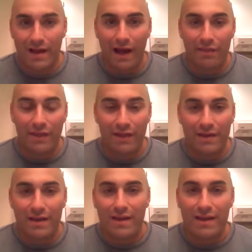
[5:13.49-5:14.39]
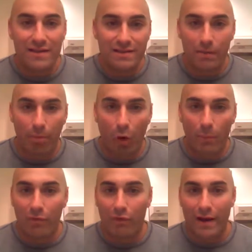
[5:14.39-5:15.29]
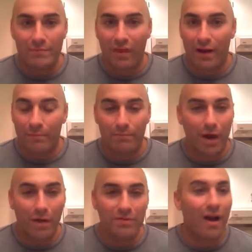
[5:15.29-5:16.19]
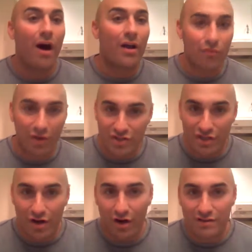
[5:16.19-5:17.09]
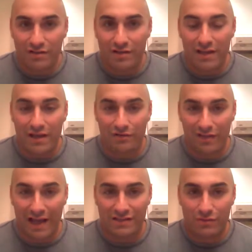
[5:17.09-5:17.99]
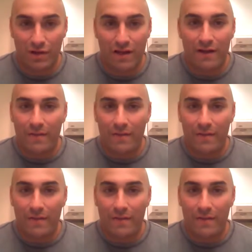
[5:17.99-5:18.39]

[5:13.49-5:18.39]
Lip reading: I think he's going to blow up. The Rams let up a ton of rushing yards to the Eagles last week,